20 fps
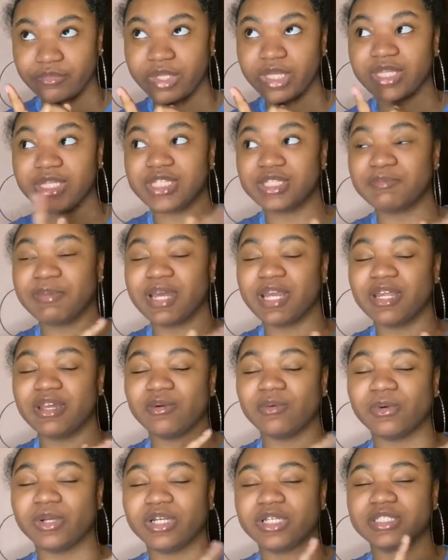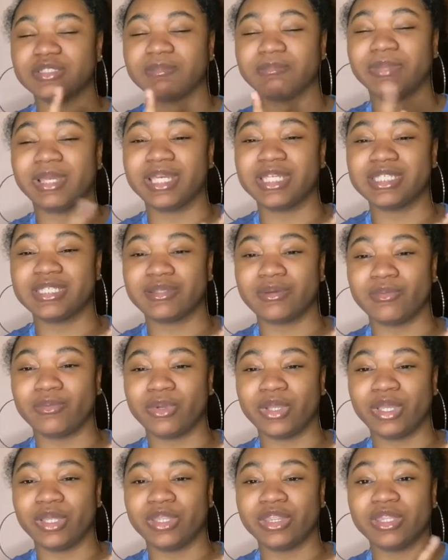this product works best
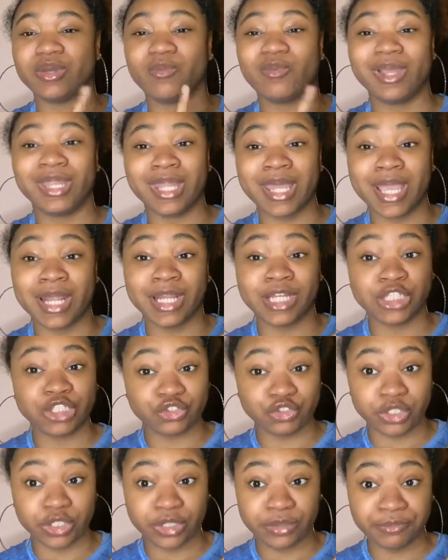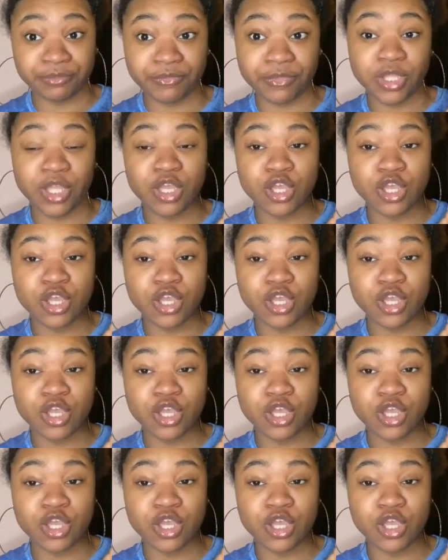with Wetline Extreme.